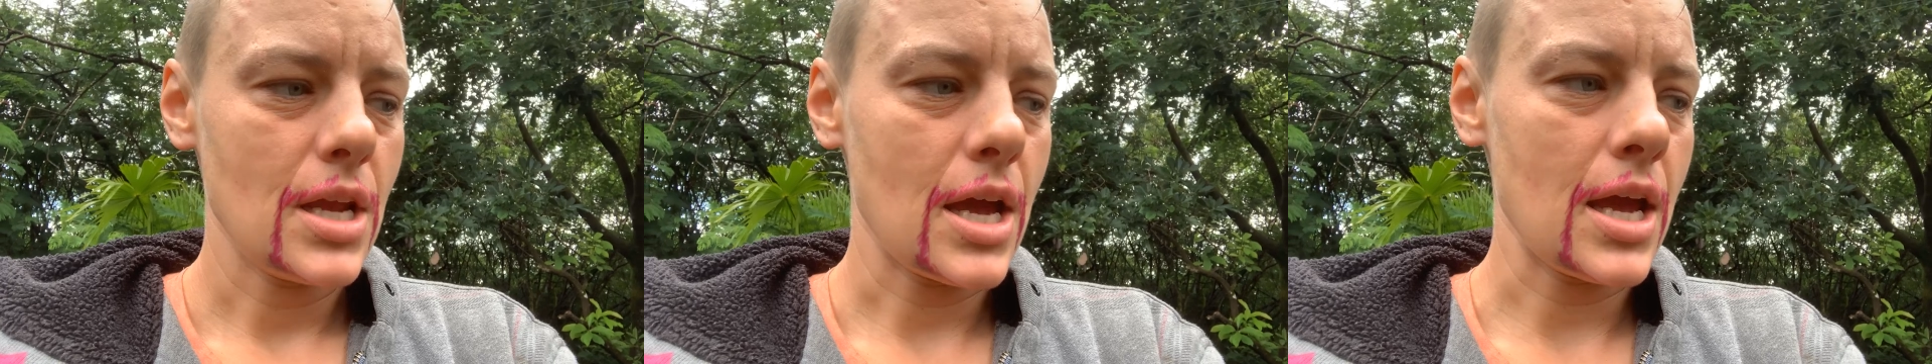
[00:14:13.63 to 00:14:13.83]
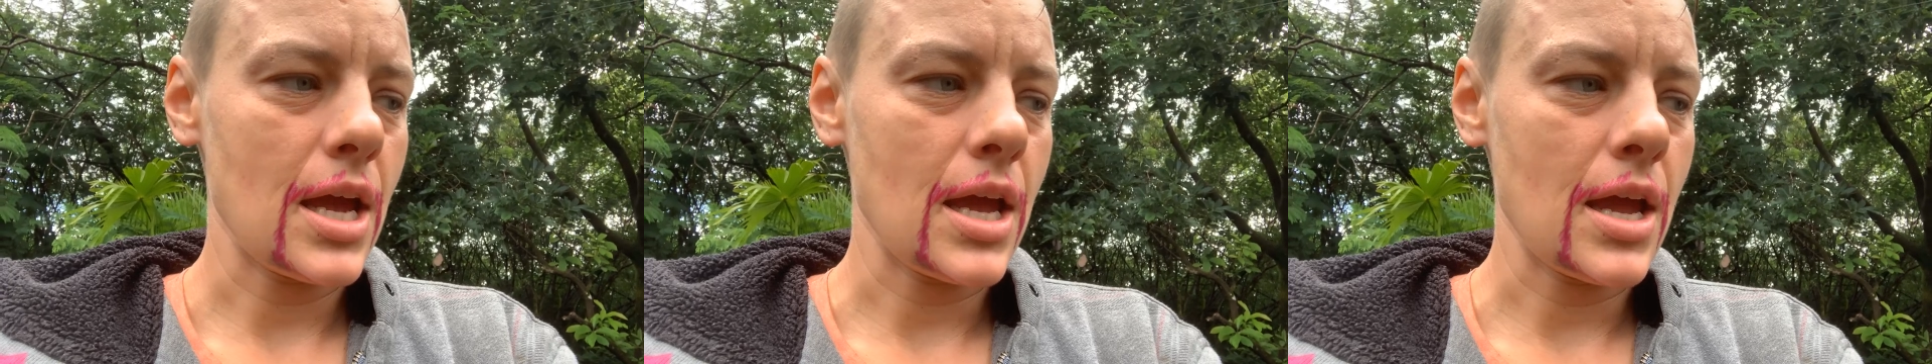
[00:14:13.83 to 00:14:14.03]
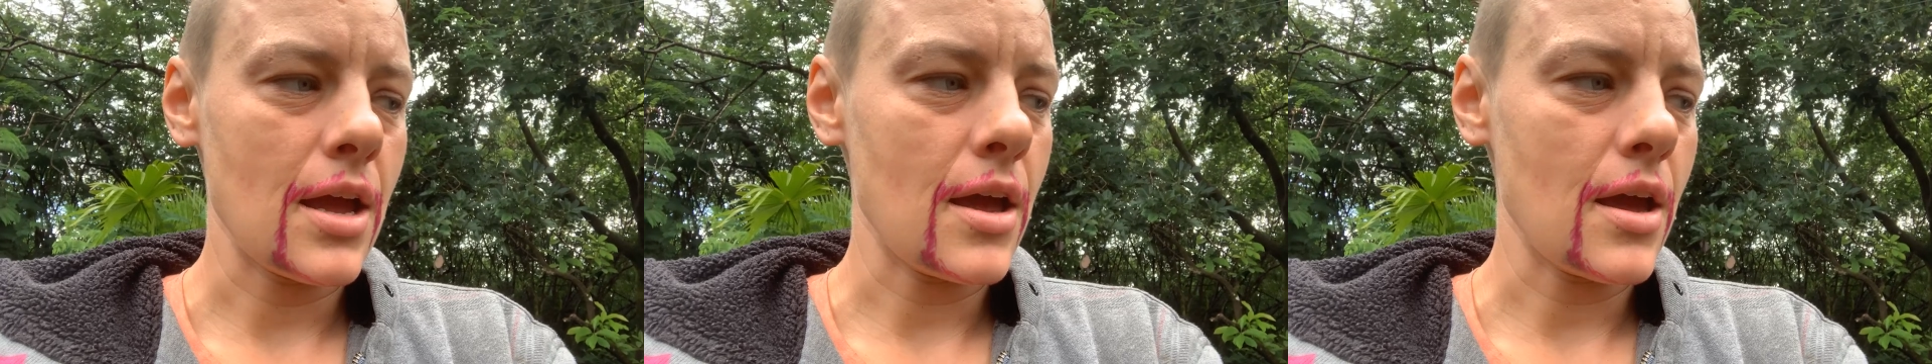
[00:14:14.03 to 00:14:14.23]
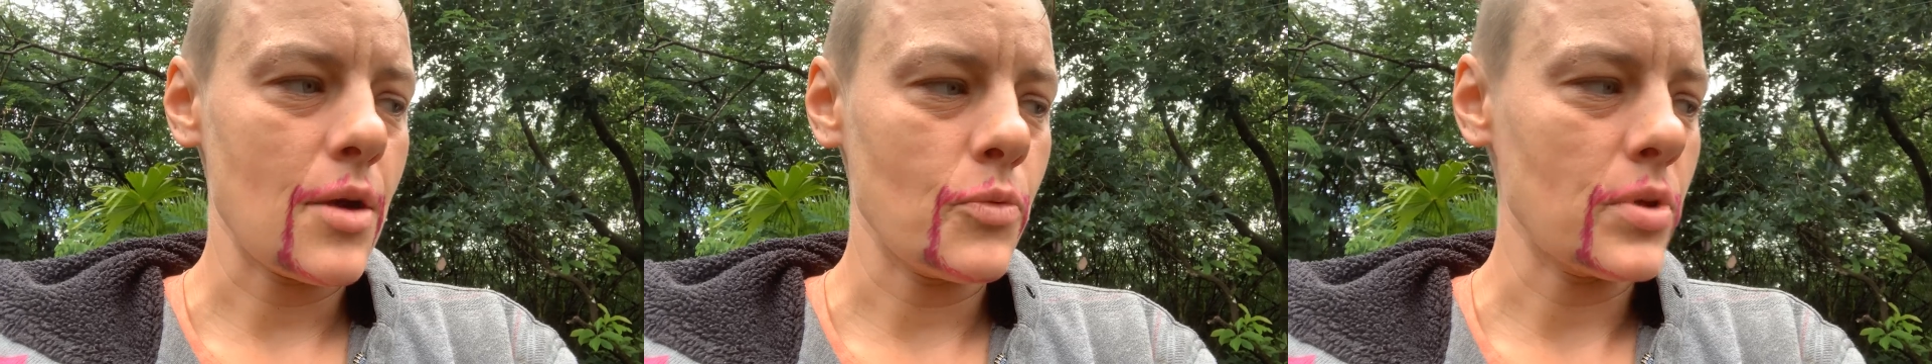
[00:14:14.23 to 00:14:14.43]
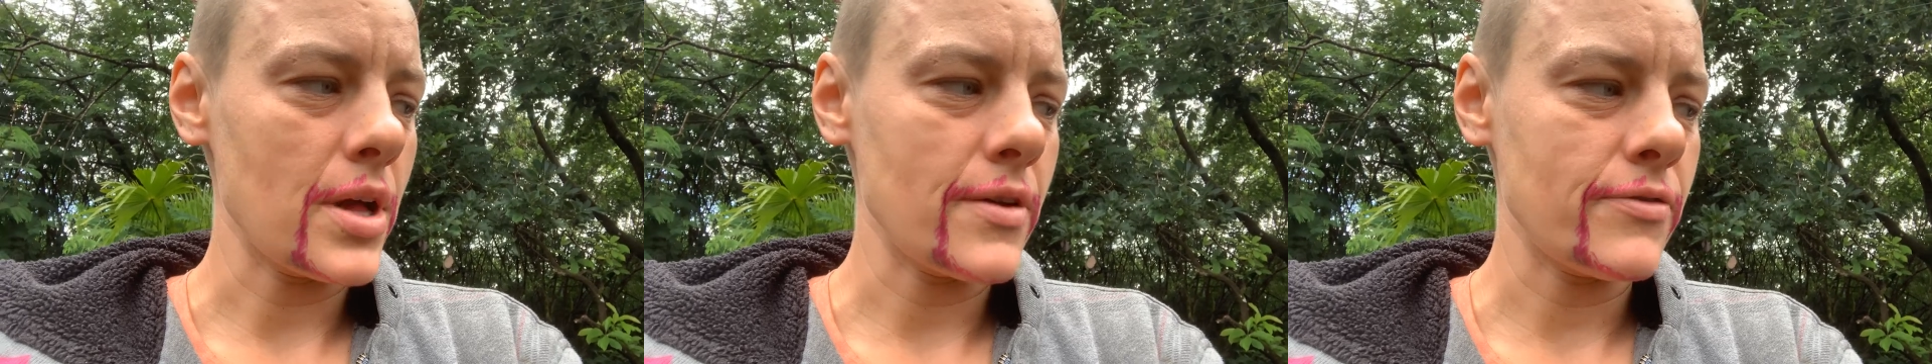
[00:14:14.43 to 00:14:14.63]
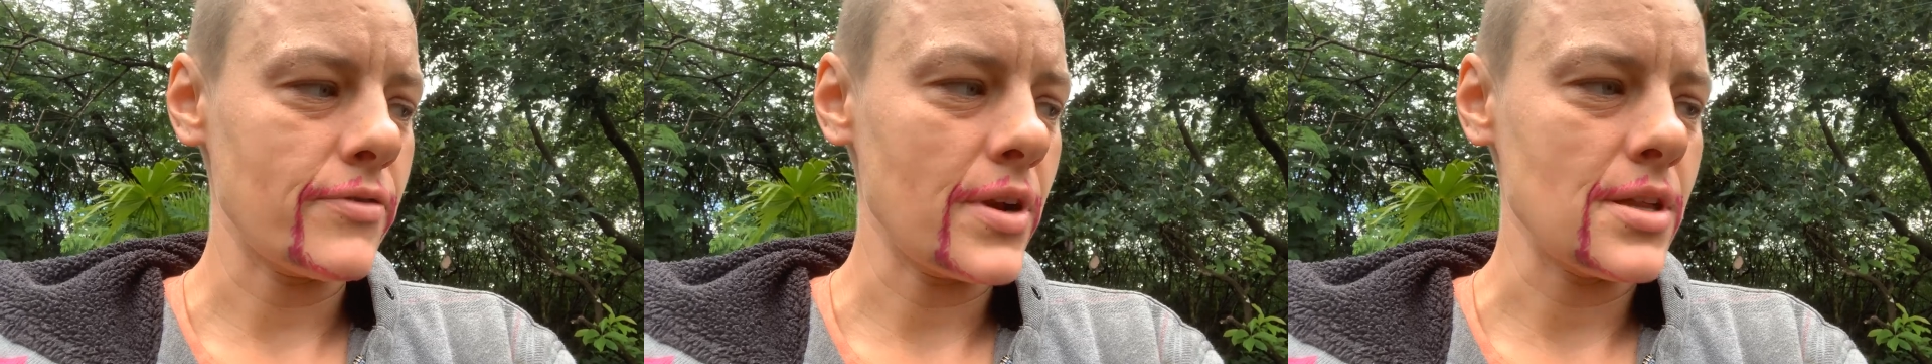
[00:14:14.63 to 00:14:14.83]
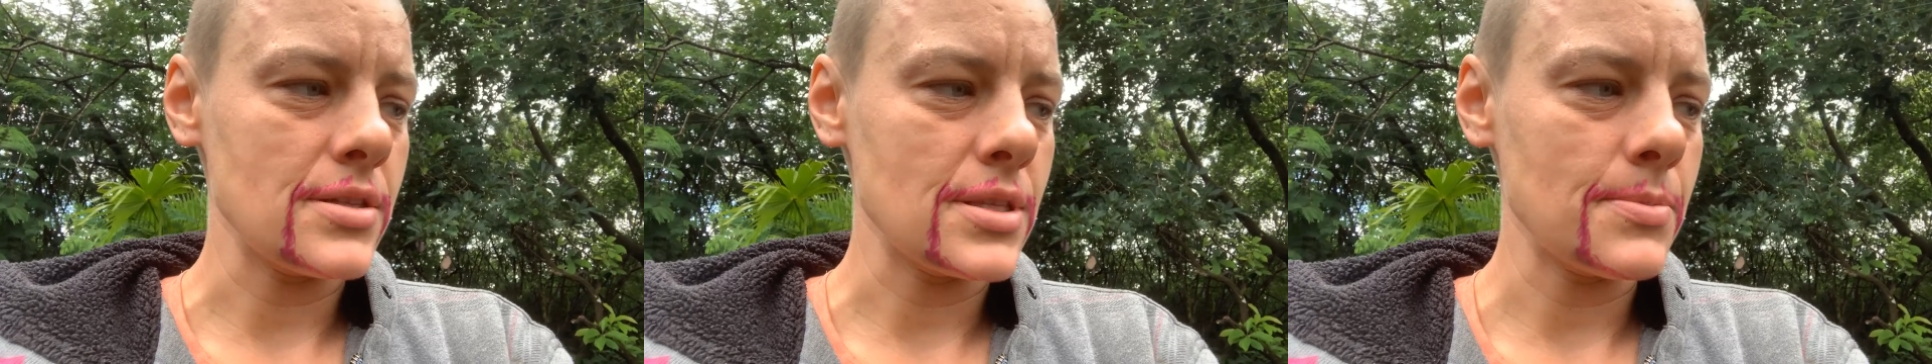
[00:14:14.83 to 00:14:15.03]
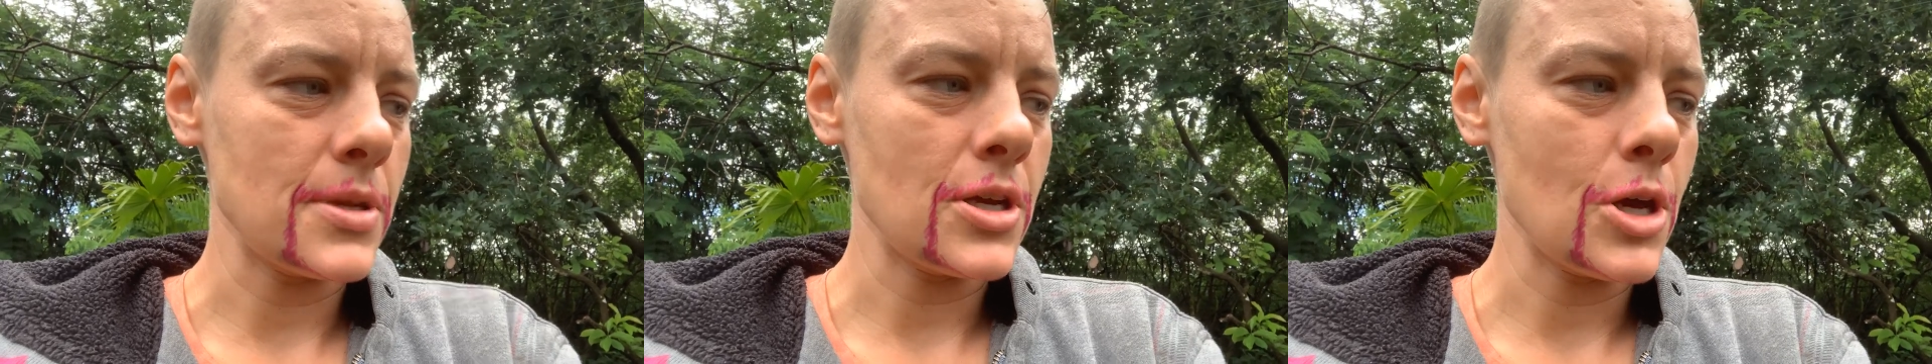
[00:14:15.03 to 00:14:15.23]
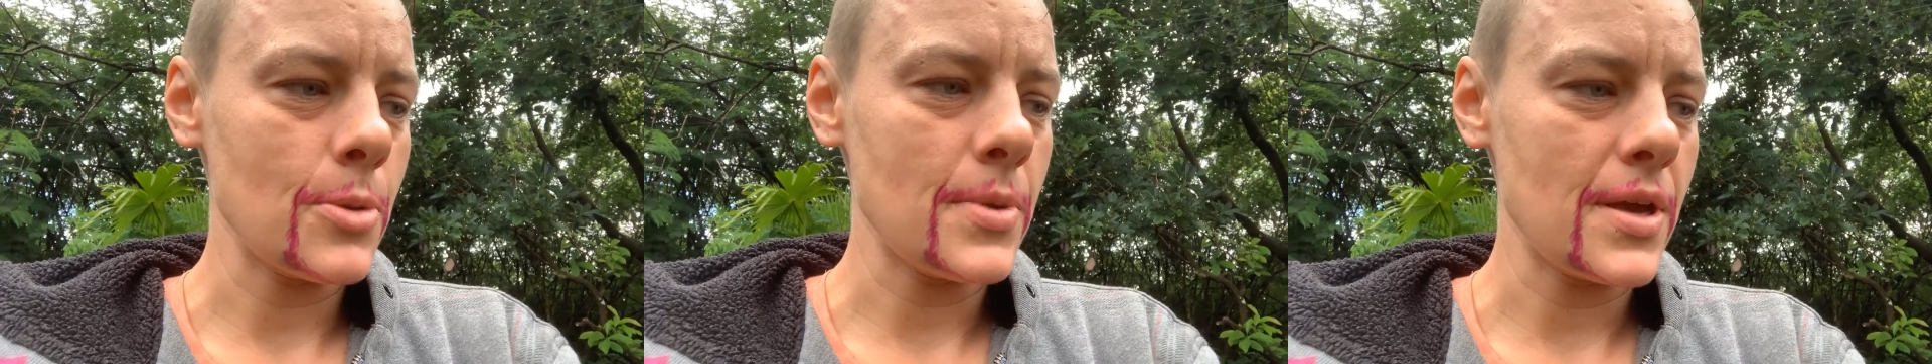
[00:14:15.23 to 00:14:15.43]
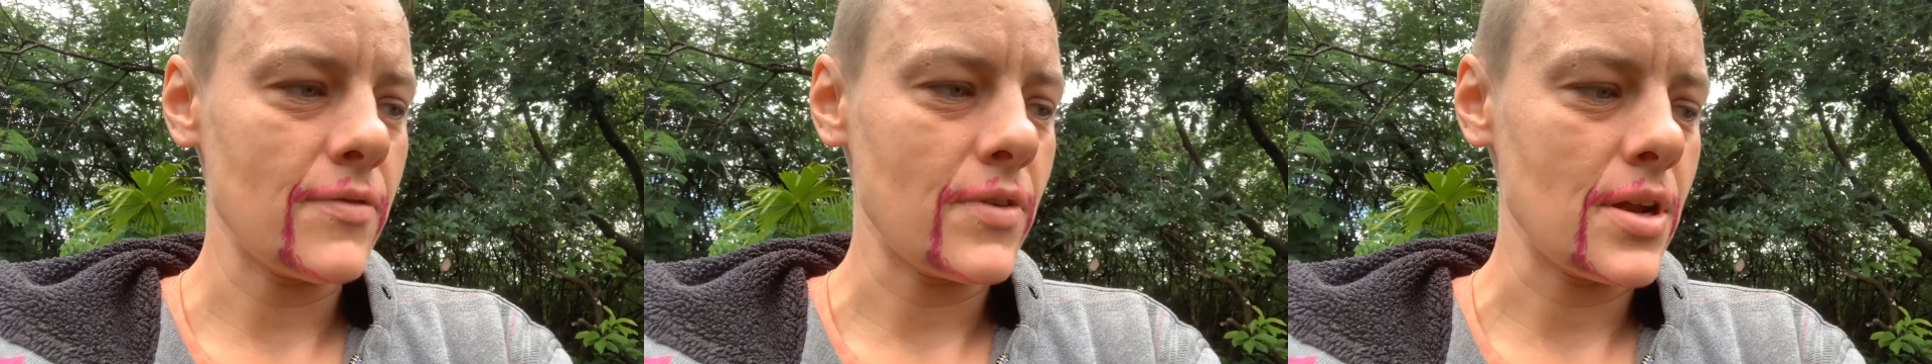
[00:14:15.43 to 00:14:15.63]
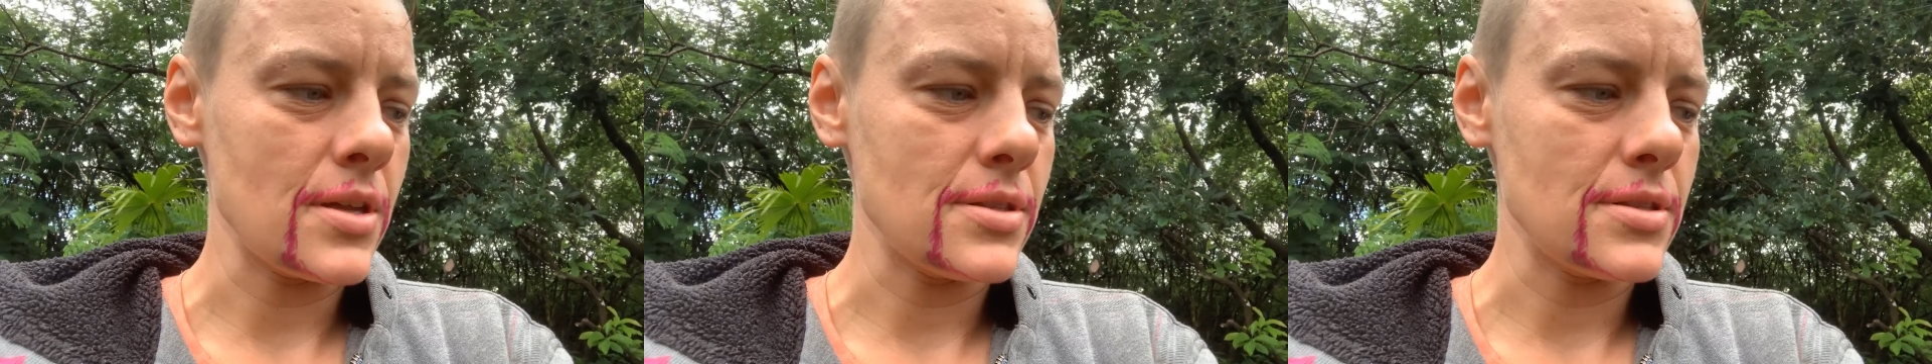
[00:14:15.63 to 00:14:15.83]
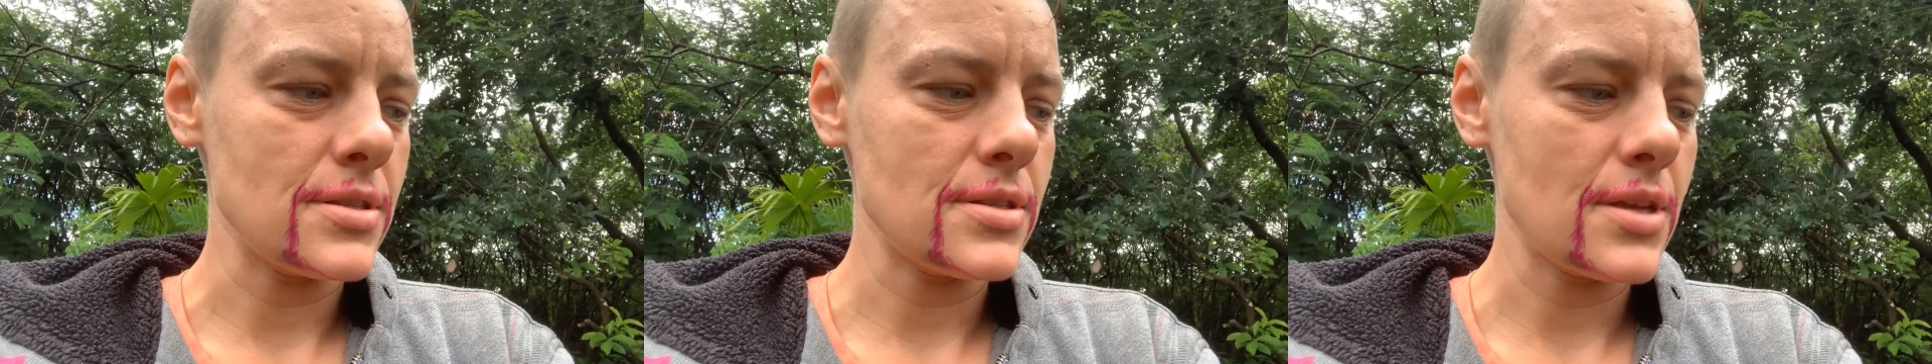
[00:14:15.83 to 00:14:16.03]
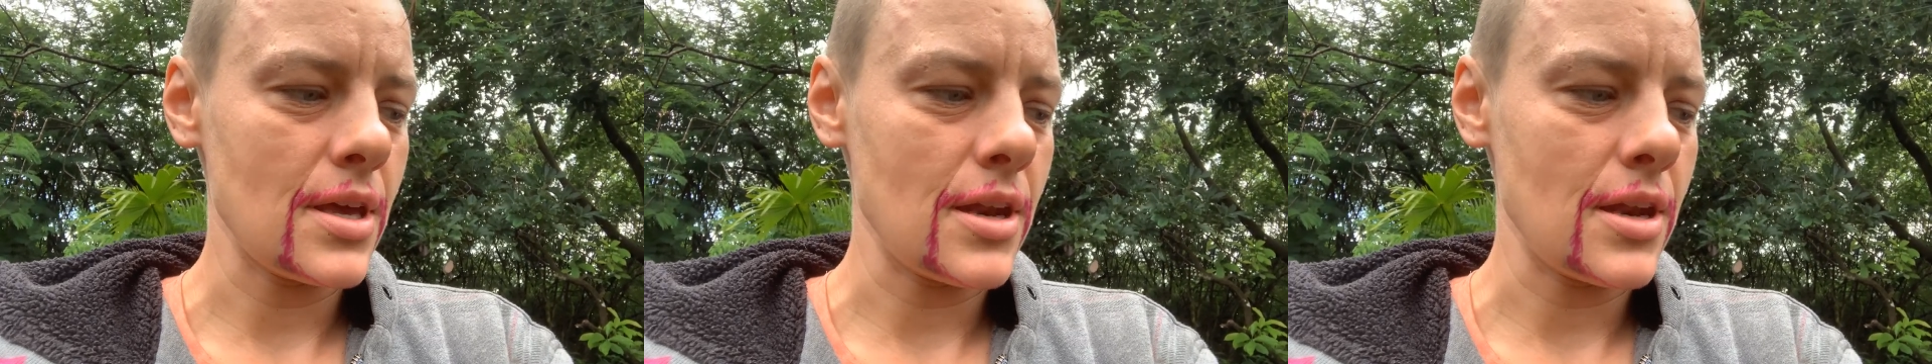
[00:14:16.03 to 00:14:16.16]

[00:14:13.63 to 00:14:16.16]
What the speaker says: I will have friends. I'm going to go make friends.